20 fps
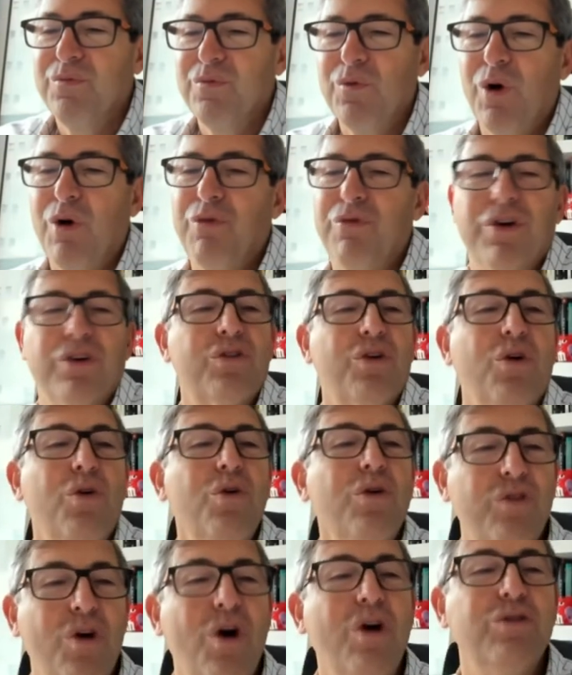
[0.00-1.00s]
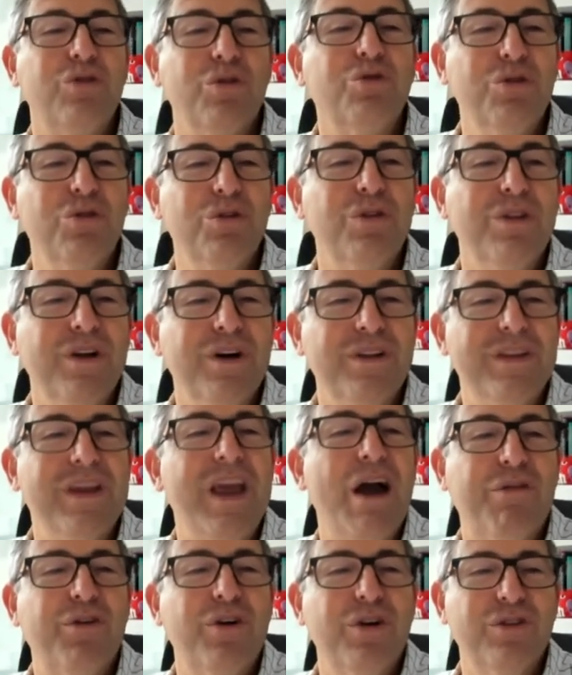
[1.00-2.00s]
well, first, who's going to do the, the
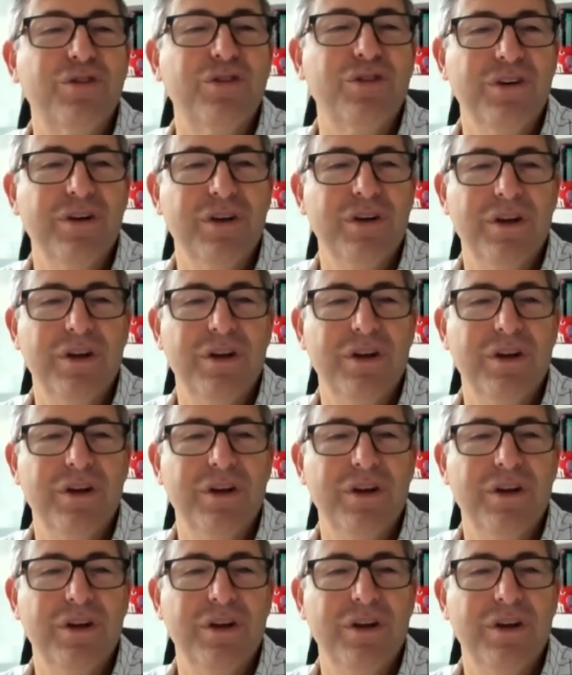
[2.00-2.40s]
effort?